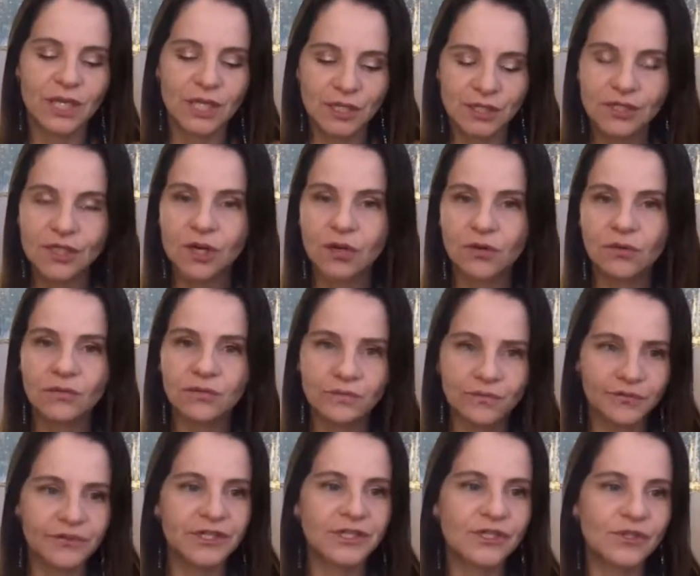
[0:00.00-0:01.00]
So
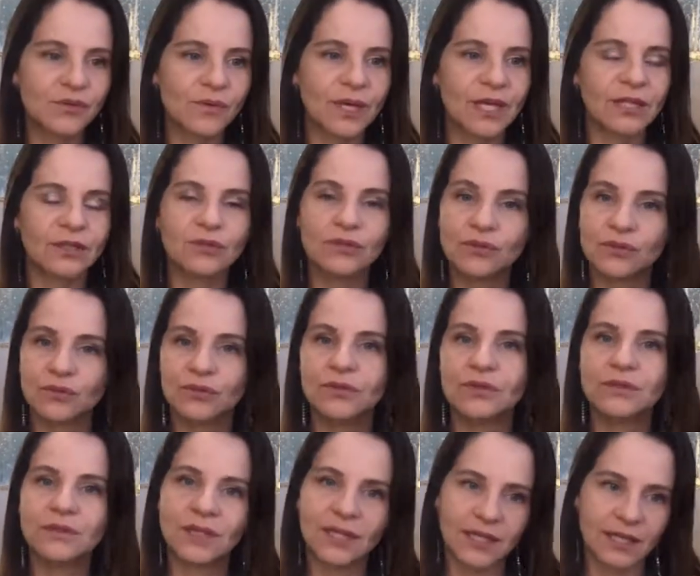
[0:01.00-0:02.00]
first way to
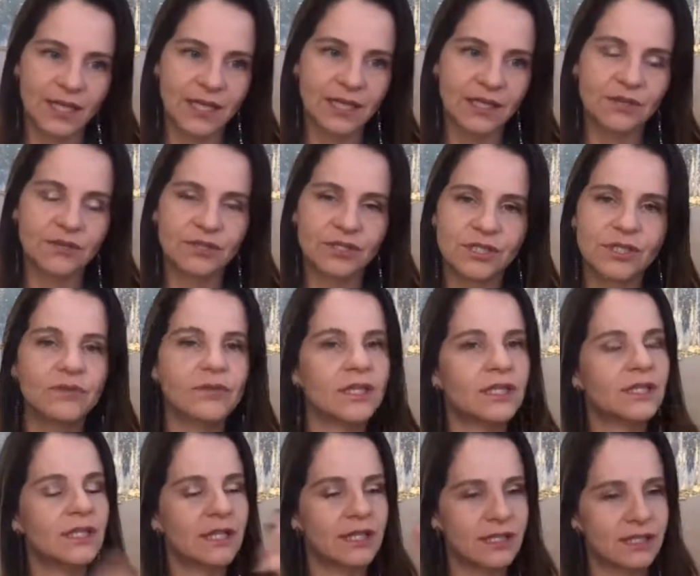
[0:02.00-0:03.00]
do a crystal
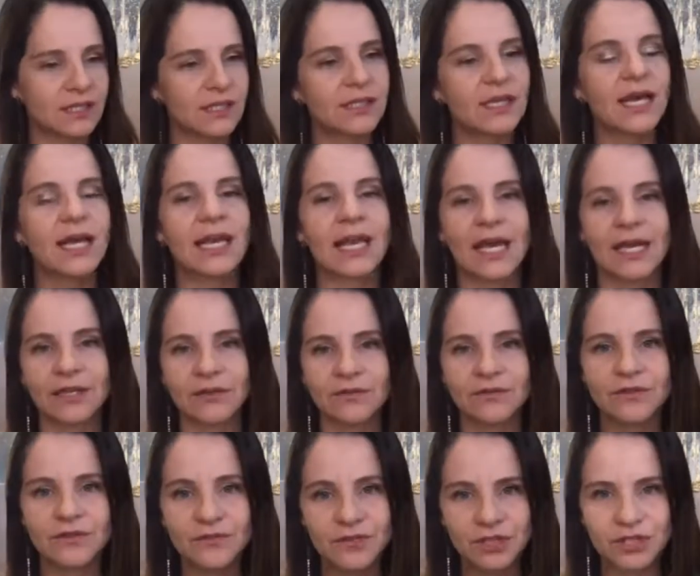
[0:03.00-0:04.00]
grid is aligning
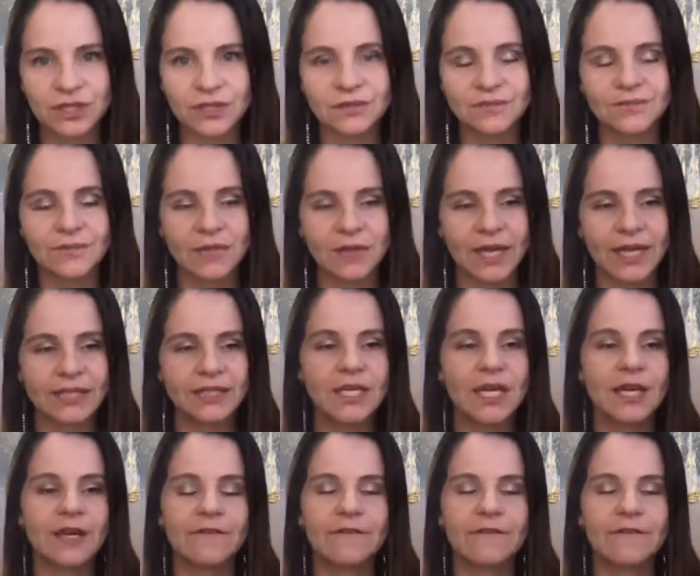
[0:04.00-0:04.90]
with your vision, right?